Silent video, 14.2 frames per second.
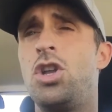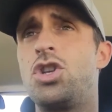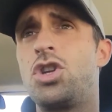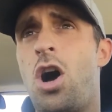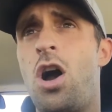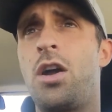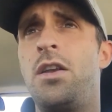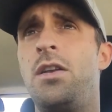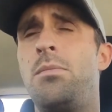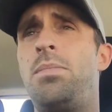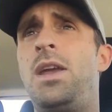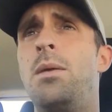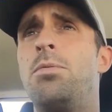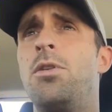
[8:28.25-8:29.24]
talking to
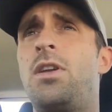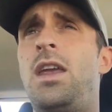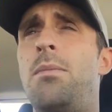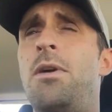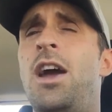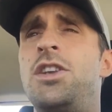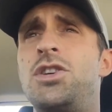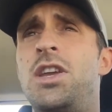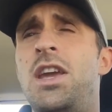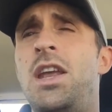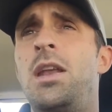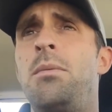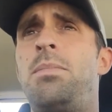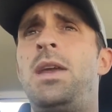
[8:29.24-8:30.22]
people, keep
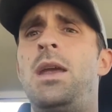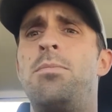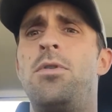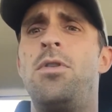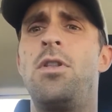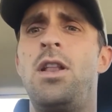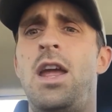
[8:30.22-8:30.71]
educating people,